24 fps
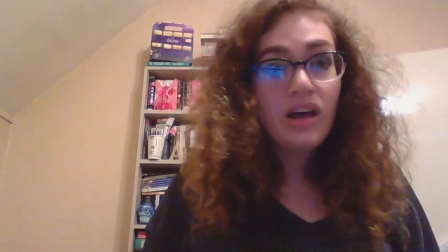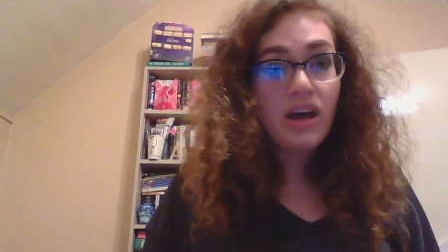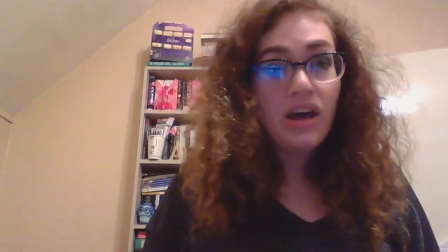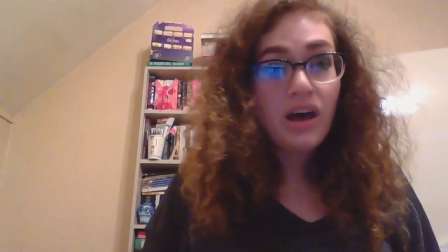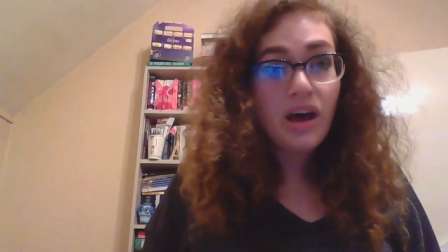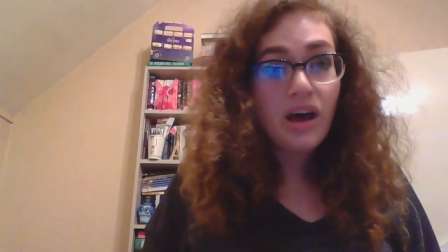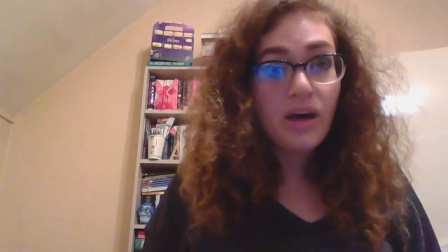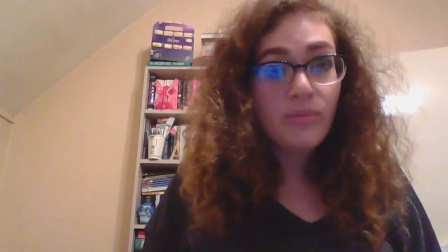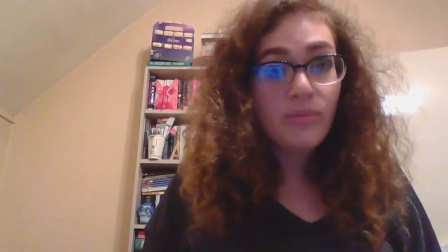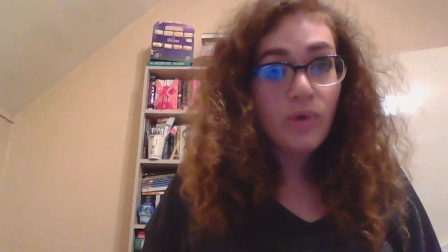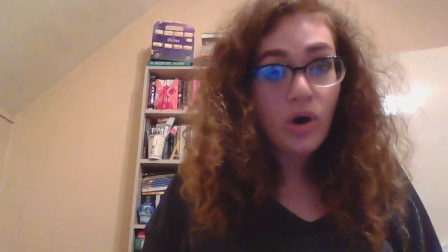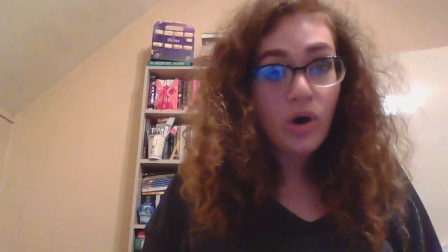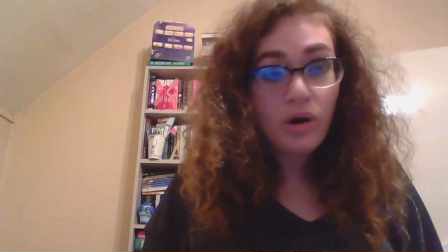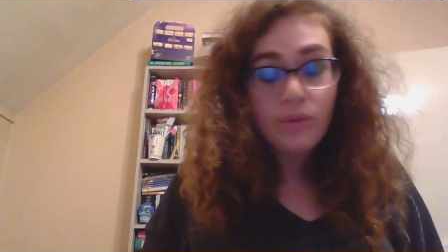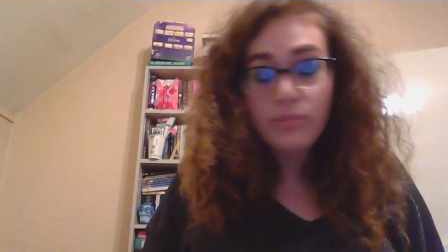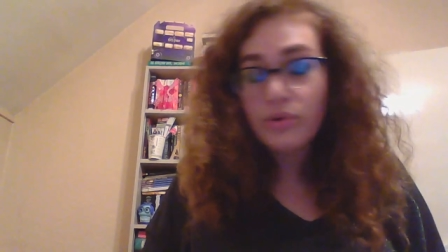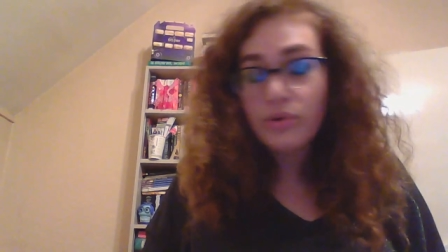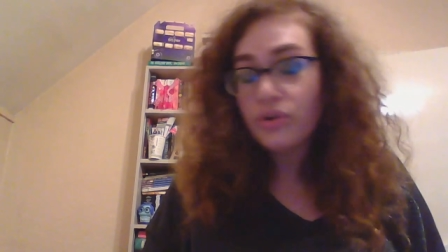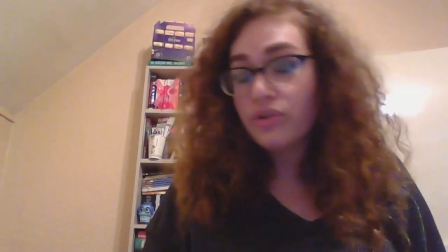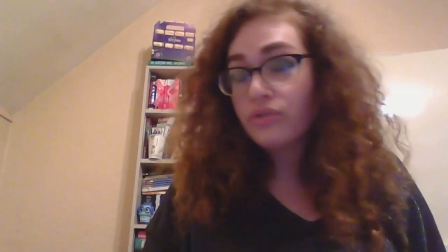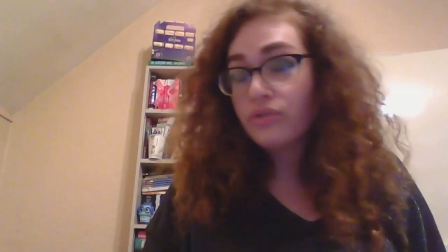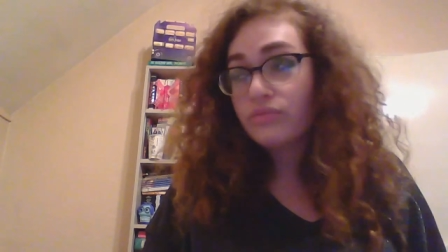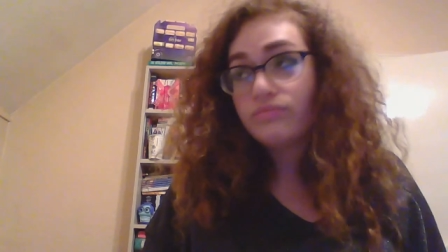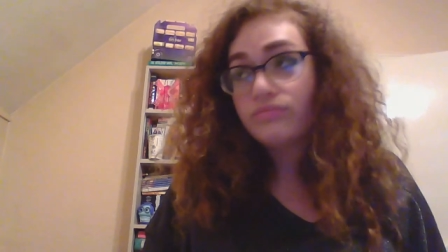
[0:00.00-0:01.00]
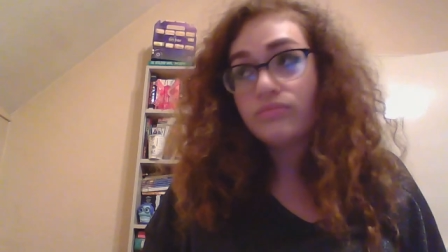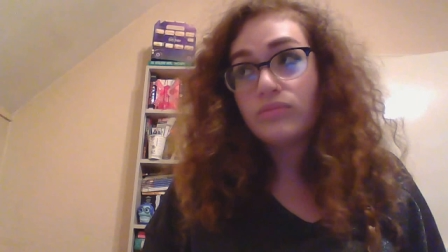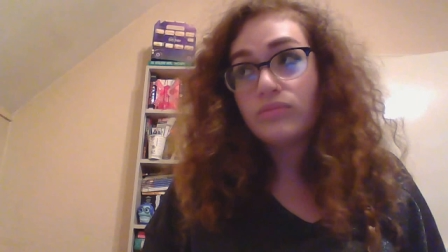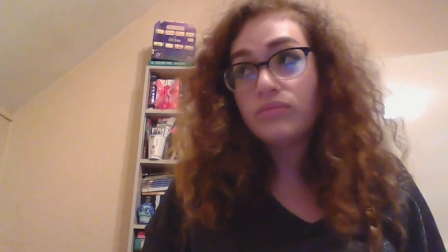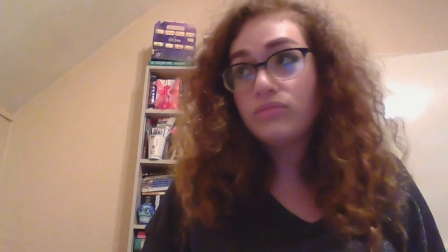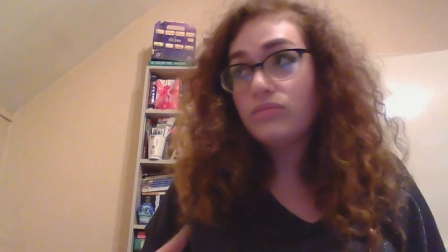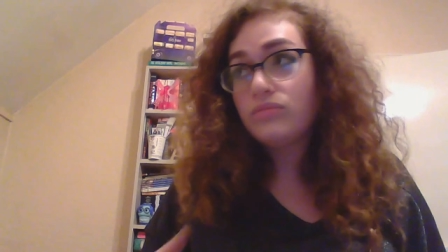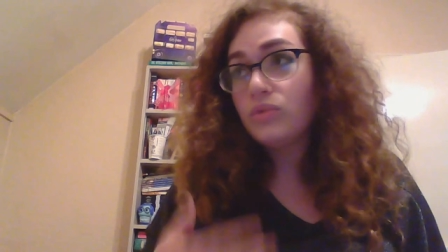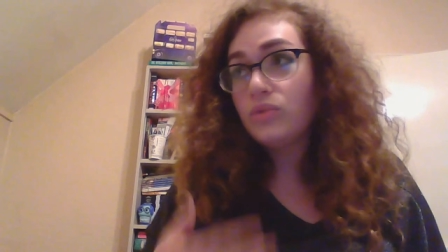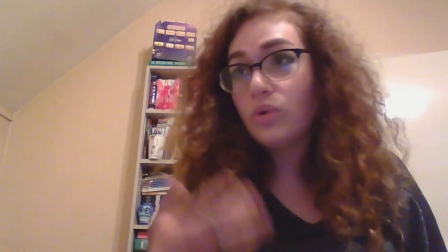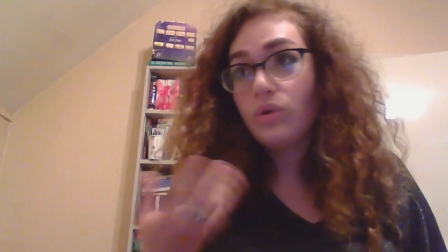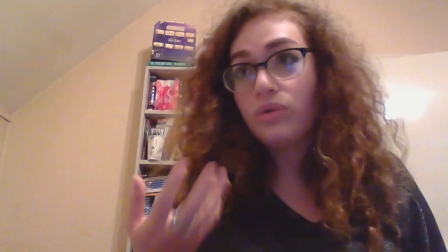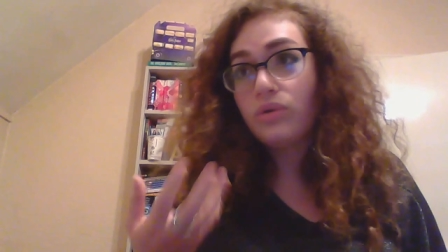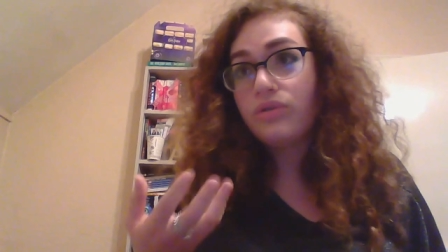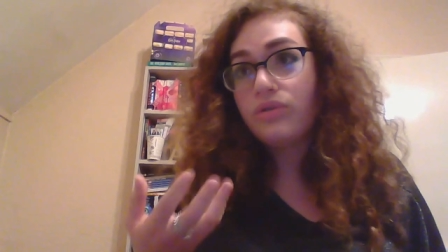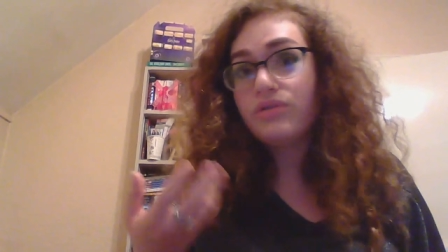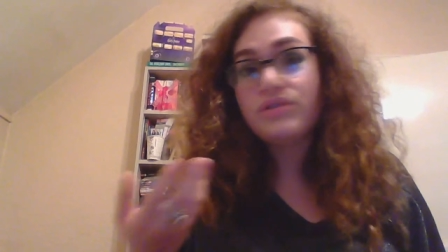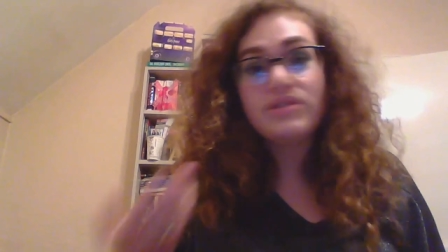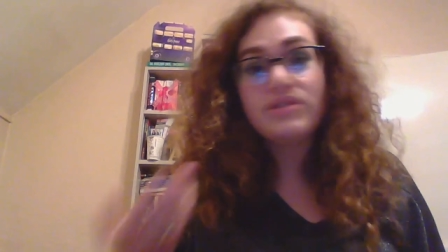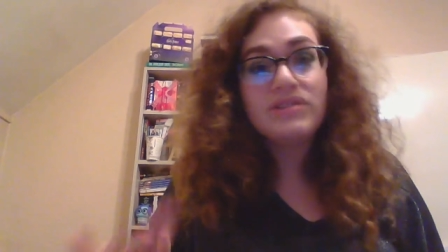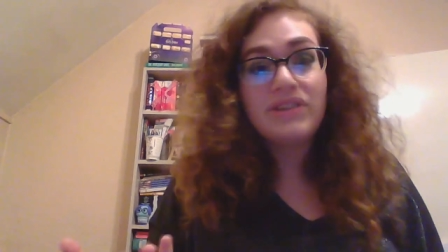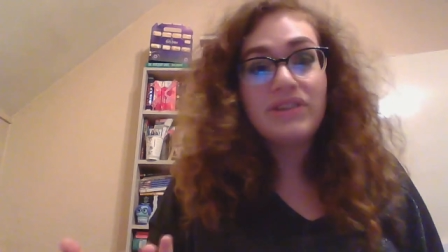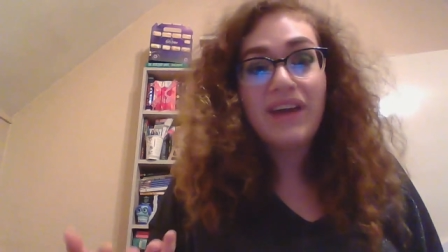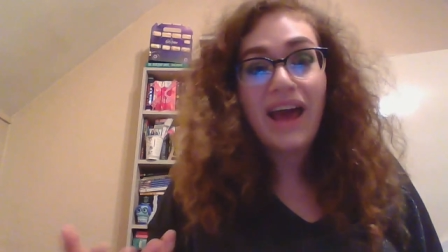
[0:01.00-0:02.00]
comic book
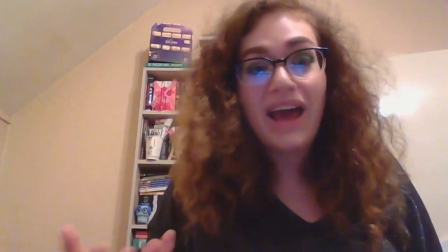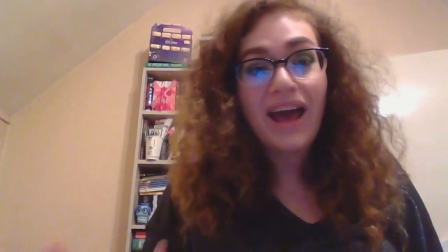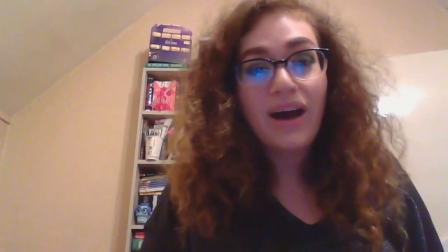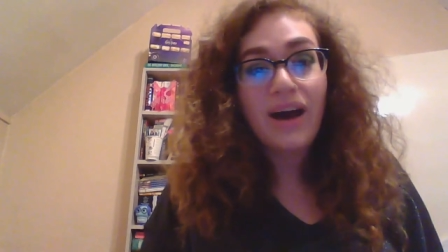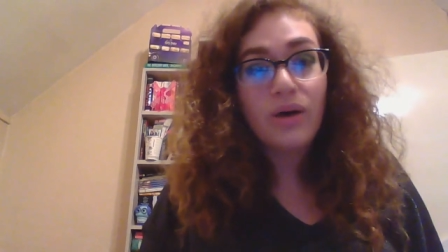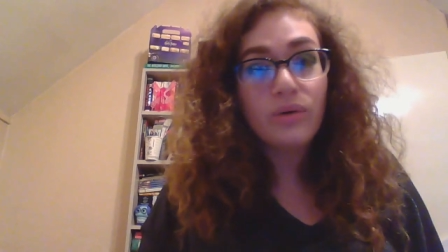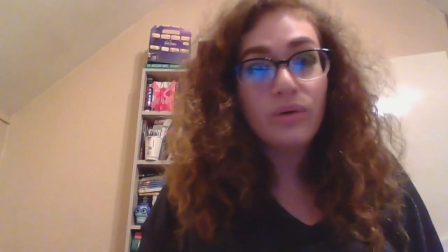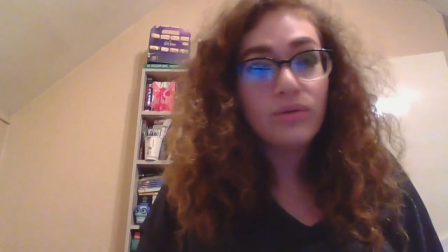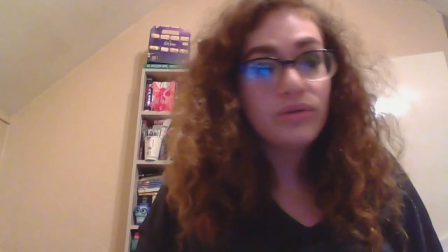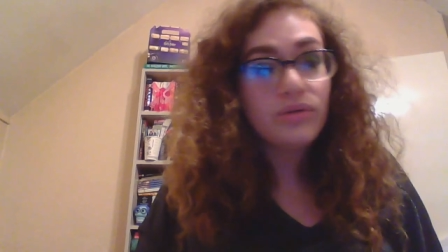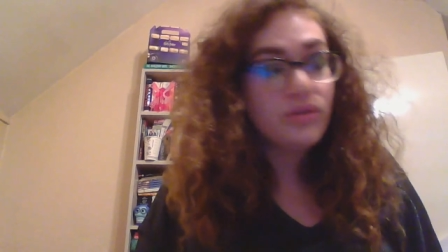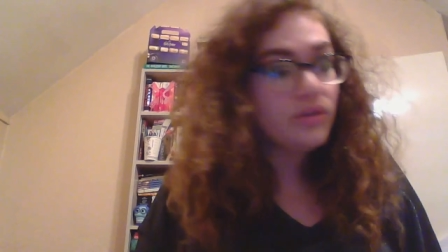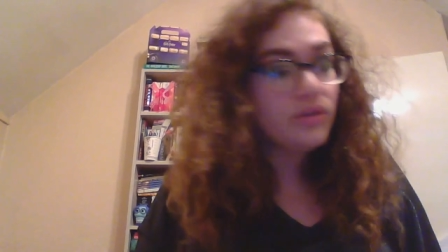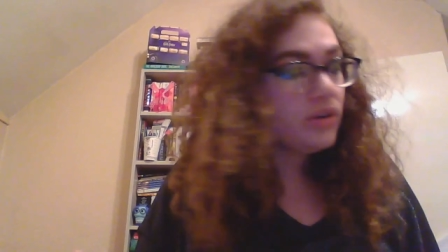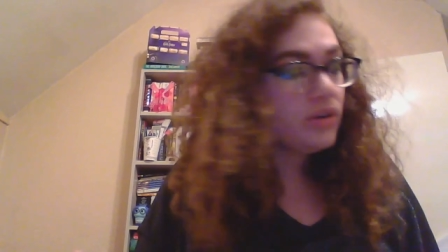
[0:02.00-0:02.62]
authors now.